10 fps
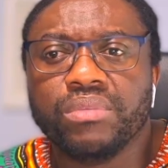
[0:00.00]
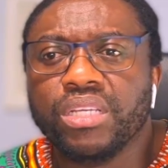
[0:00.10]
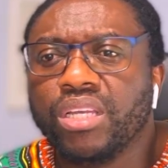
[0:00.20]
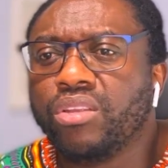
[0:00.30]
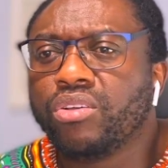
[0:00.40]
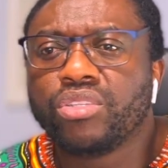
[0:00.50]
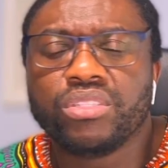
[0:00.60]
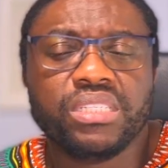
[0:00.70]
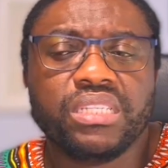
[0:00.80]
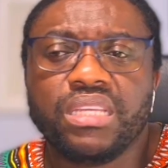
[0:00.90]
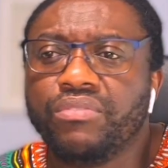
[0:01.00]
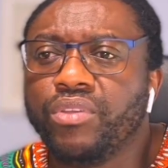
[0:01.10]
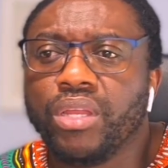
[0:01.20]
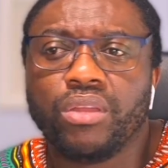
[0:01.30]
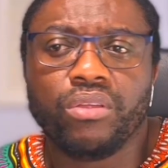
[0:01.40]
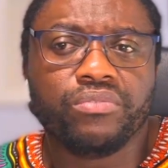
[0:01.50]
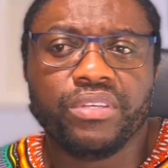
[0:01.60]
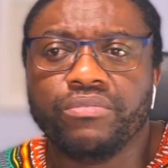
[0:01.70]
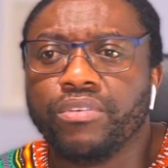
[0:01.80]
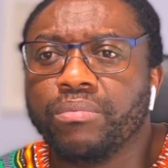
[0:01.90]
It also doesn't give you a lot of
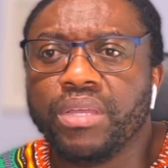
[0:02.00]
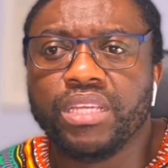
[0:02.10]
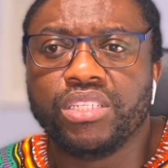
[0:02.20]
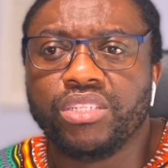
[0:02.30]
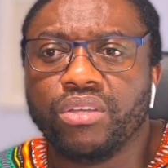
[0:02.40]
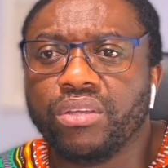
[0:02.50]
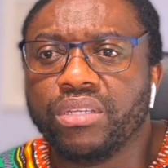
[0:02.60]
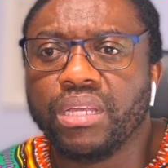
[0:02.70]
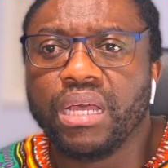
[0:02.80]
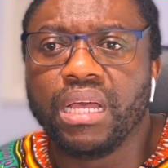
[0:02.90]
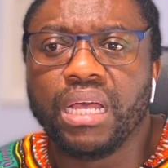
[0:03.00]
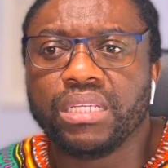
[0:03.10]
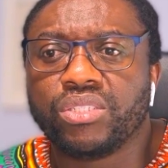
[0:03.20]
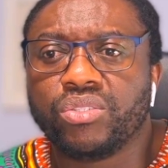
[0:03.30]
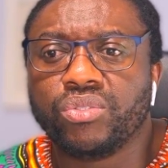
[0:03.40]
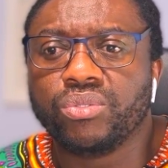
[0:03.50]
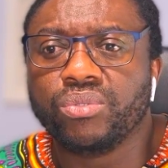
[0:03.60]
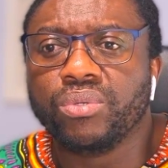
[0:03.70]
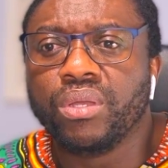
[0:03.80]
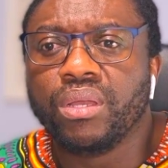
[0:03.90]
information as to
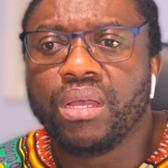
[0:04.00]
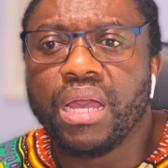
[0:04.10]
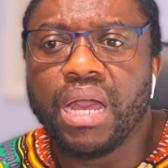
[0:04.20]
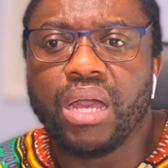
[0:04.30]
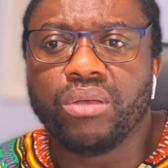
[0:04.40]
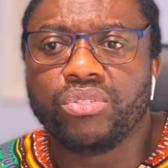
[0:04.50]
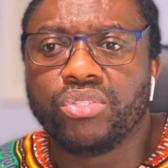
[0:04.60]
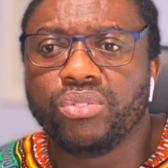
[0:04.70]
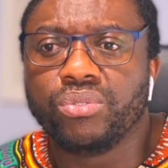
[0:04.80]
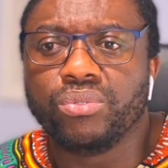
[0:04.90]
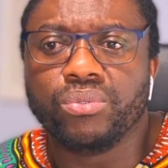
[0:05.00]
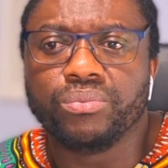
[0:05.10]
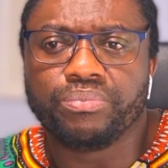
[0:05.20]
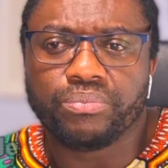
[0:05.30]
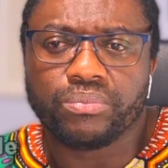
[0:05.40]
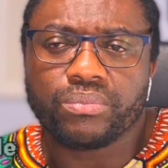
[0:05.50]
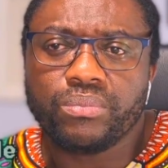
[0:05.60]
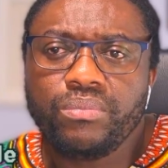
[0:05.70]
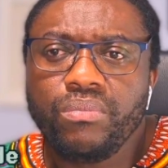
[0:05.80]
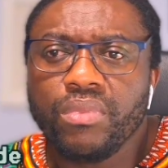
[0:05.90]
how to
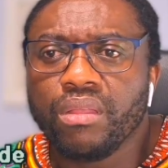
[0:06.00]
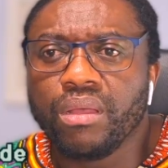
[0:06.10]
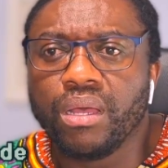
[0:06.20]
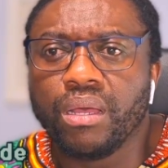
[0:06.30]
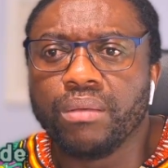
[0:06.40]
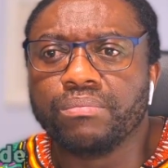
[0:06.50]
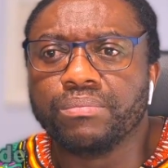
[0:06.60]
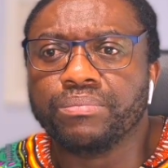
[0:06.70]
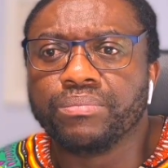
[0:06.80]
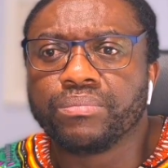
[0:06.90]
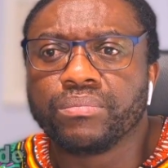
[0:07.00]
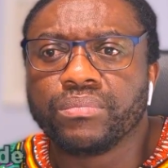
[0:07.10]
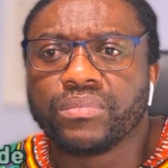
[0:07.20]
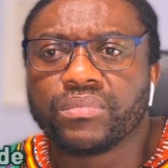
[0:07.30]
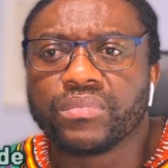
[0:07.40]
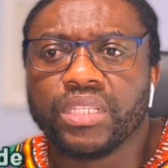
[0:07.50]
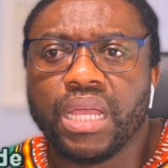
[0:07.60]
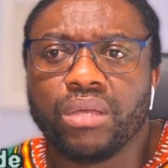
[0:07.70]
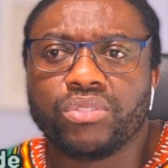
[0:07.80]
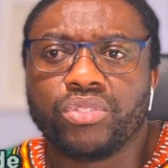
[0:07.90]
um,
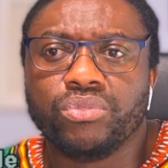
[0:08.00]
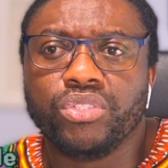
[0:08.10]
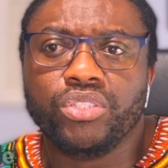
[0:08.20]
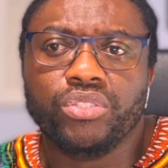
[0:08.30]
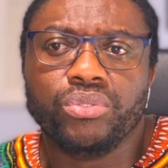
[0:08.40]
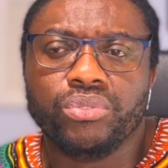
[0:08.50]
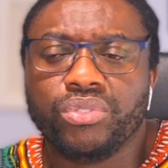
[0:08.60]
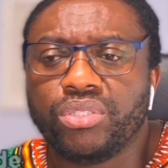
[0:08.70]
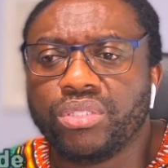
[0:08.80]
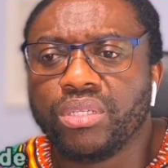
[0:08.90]
how to use